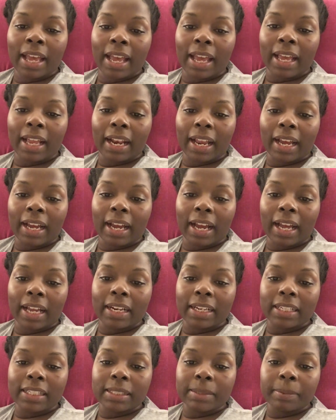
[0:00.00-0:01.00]
and I kind
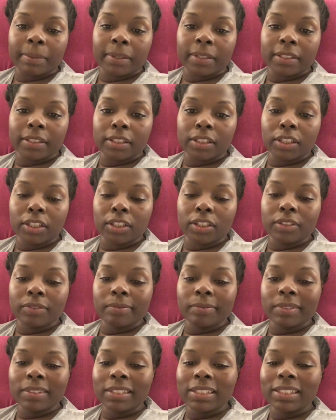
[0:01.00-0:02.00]
of experienced a
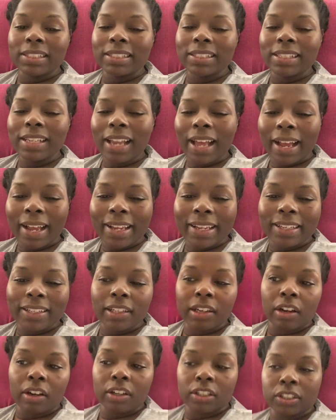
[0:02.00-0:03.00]
slight
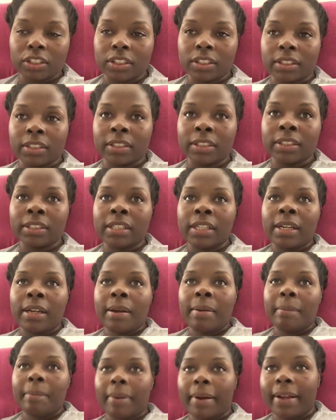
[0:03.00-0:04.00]
nausea,
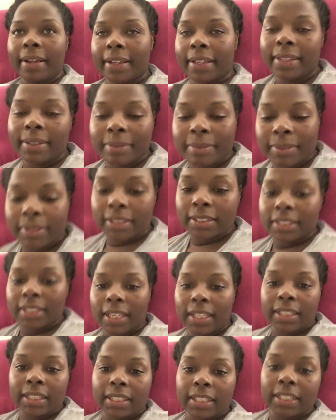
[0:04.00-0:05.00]
but it was
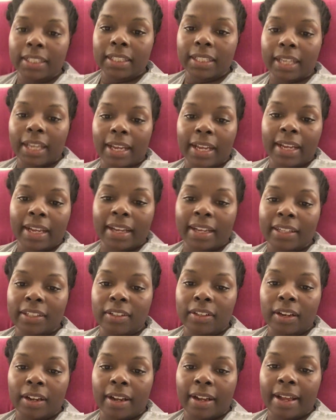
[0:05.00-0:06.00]
nothing like,
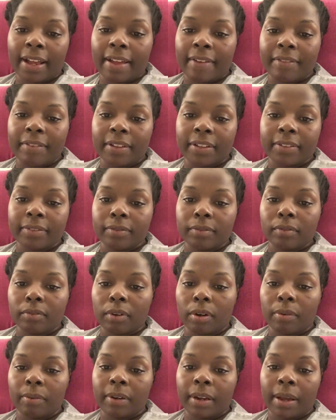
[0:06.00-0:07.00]
I haven't
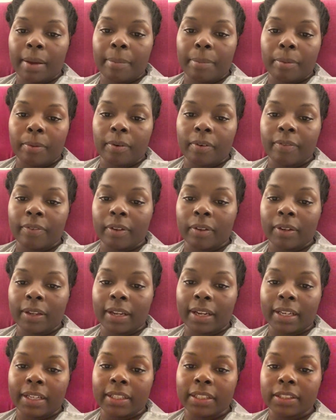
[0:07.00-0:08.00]
thrown up or felt like
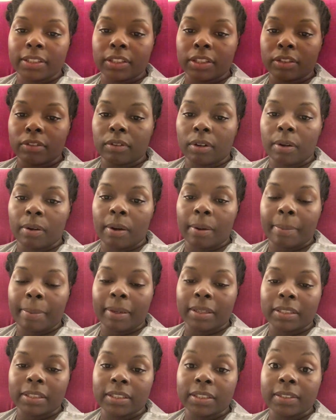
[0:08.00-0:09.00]
I needed to throw up.
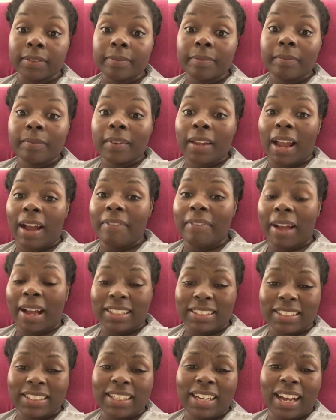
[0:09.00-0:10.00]
I've
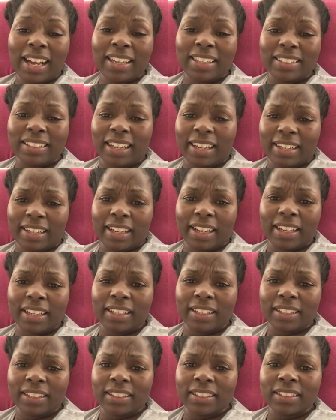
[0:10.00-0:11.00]
actually gotten
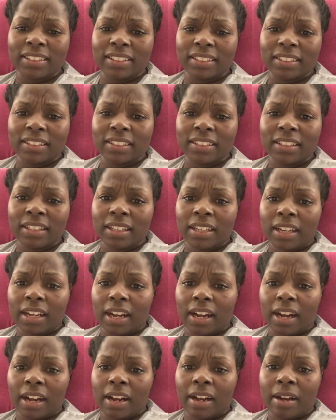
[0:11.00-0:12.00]
lightheaded.
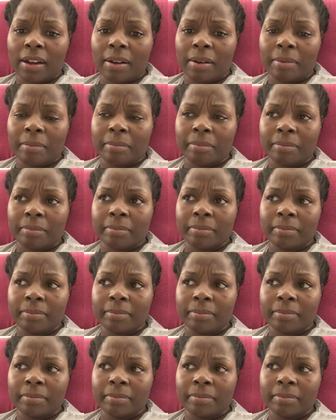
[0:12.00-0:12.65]
I've